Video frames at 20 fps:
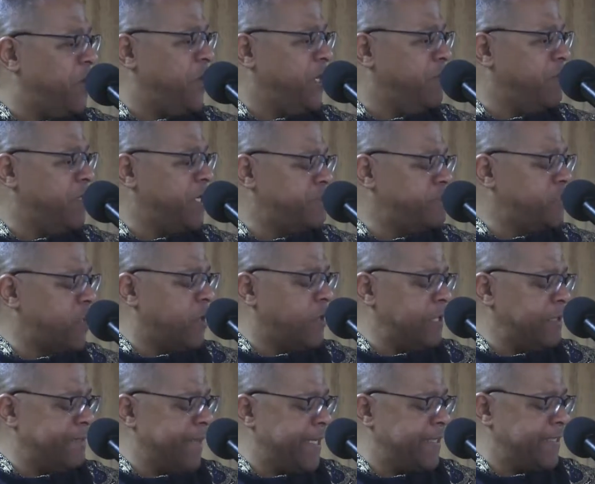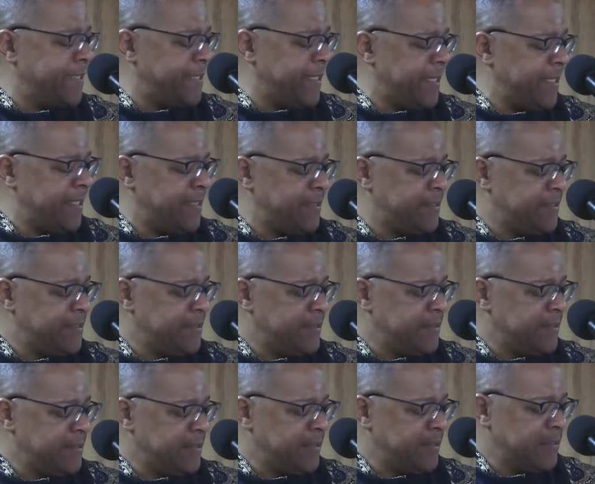y'all hear what I'm talking about today? All
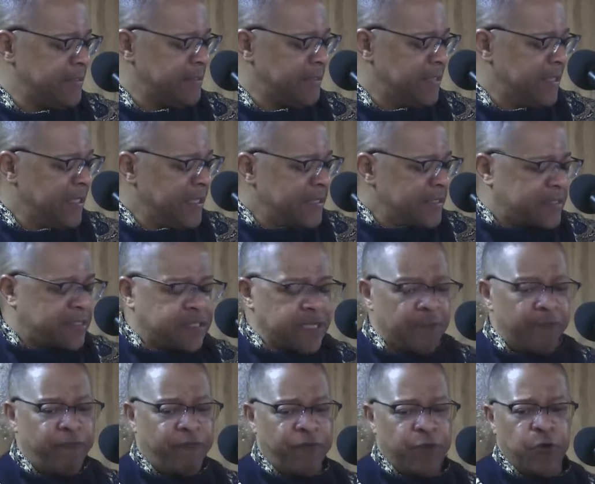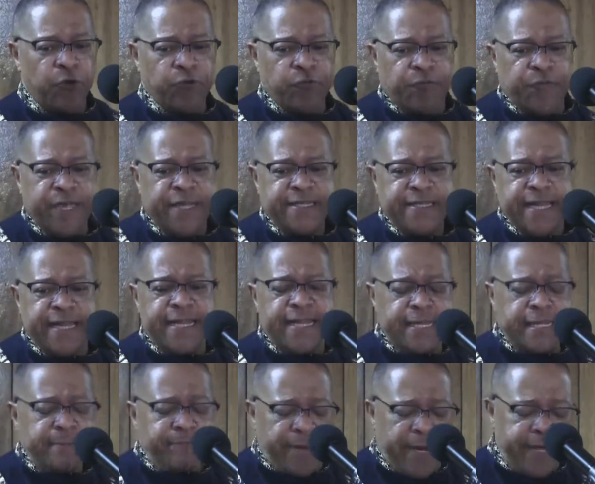right. Some folk think that
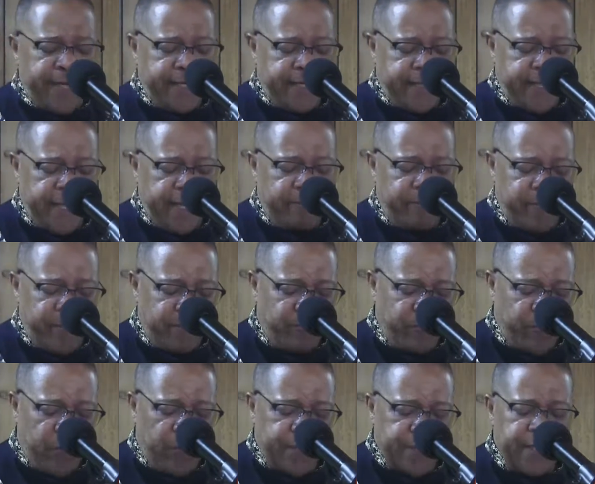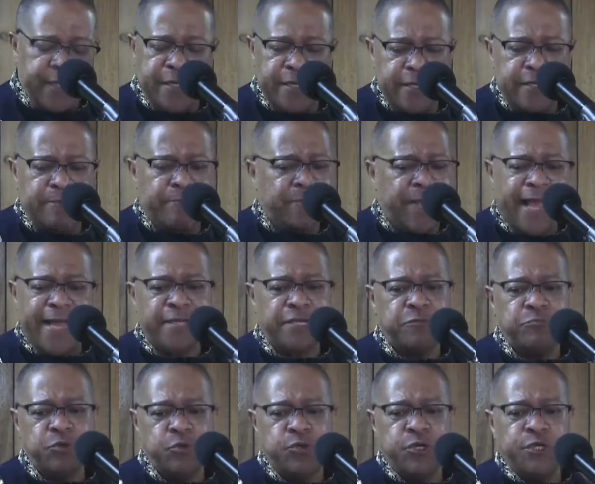anybody can be brought in. And in the black
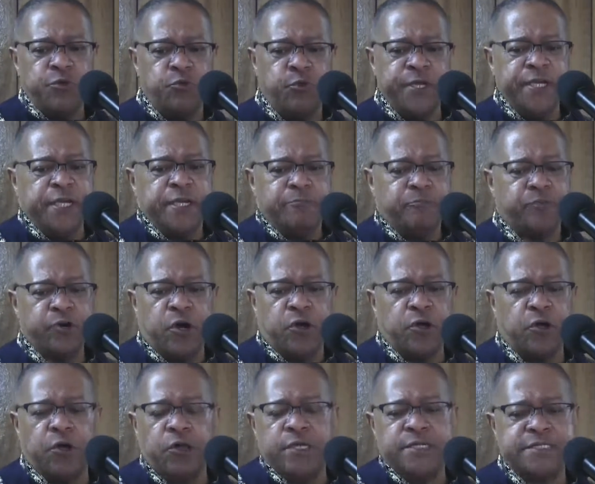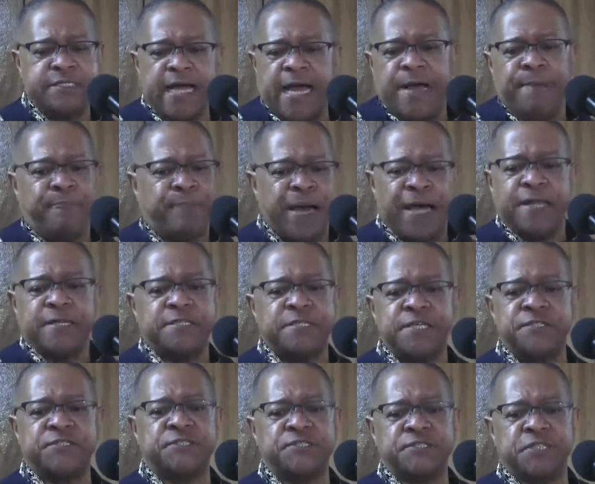community, we get brought all the time.
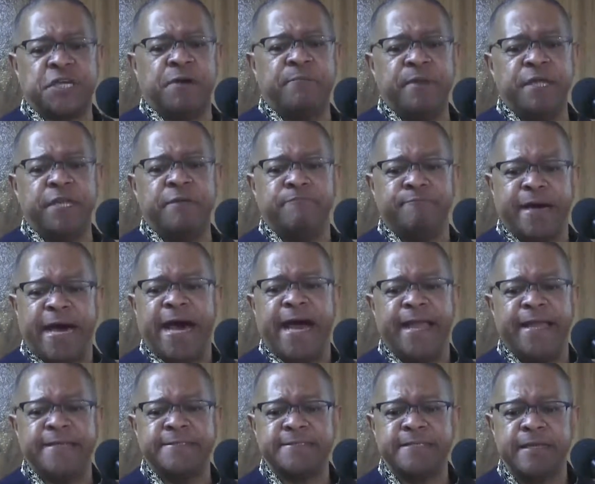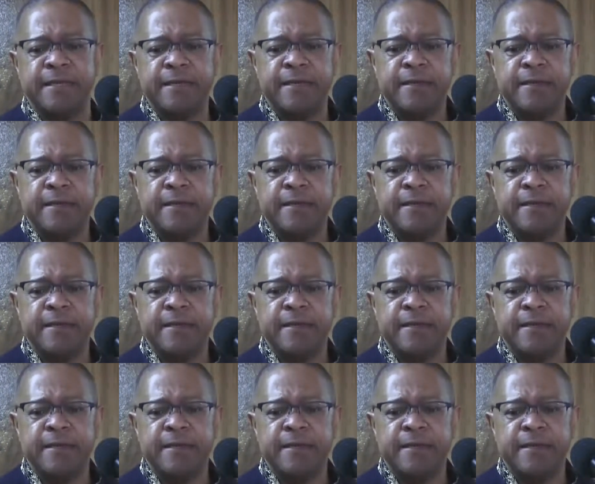Politicians come in and buy us.